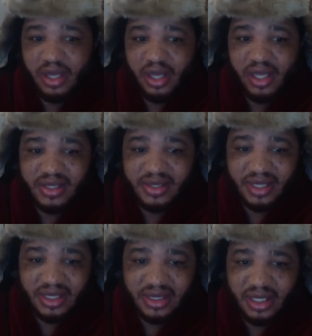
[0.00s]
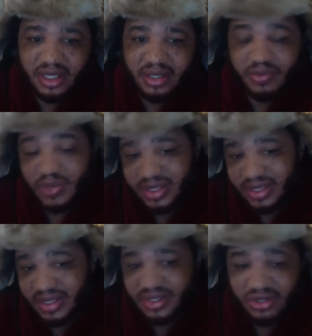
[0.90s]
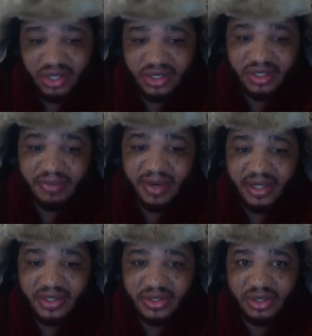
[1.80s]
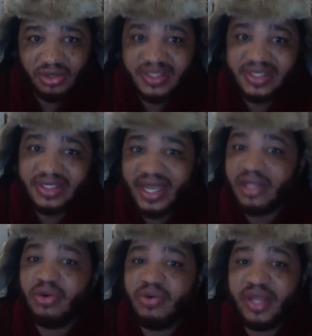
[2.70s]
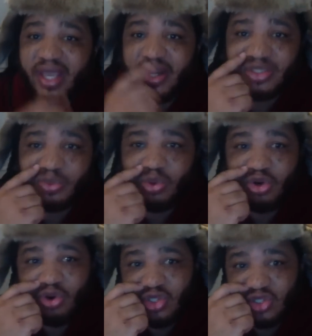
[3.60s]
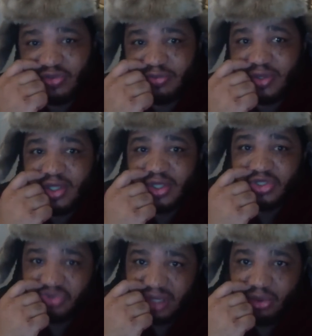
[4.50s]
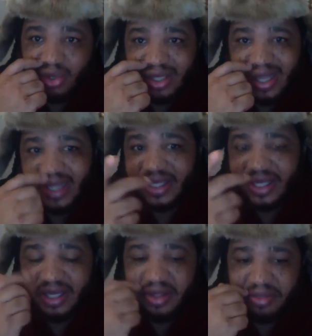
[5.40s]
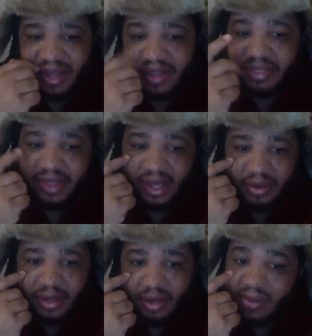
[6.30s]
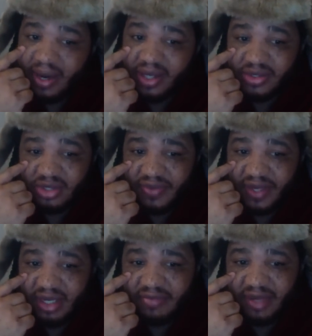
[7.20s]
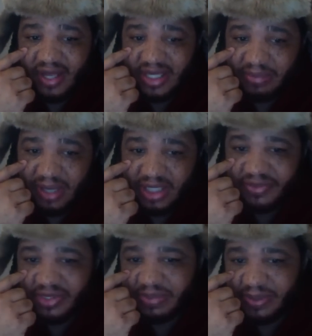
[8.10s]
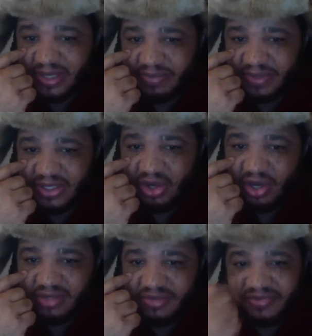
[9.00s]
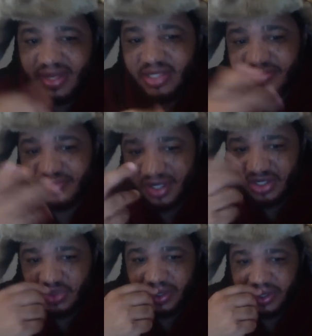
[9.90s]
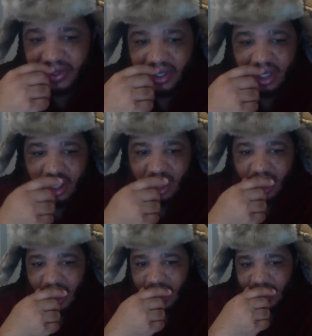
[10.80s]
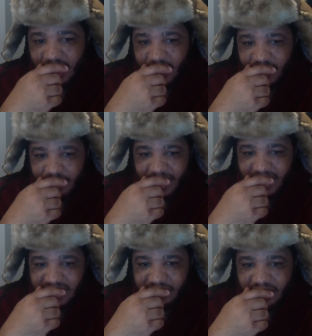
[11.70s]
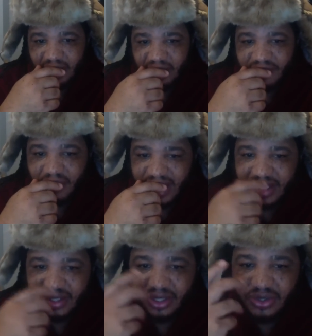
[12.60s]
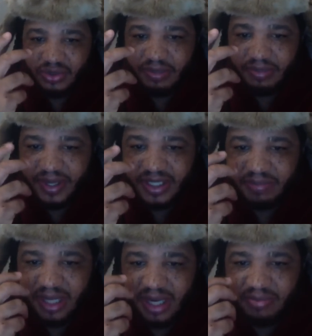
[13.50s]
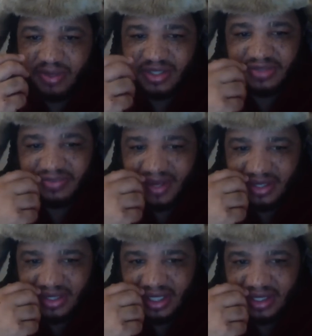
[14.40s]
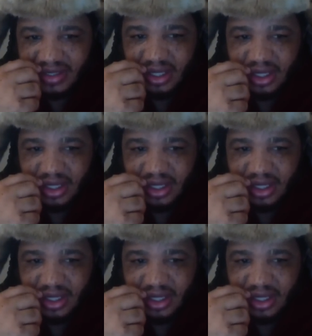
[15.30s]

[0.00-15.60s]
He says, uh, what says this article? So the Microsoft, it says Halo Gears of War crossover dream more likely than you may think. Microsoft hit up Xbox. Phil Spencer has been talking to fans via Twitter uh, on the possibility of uniting the two of the biggest blockbusters franchise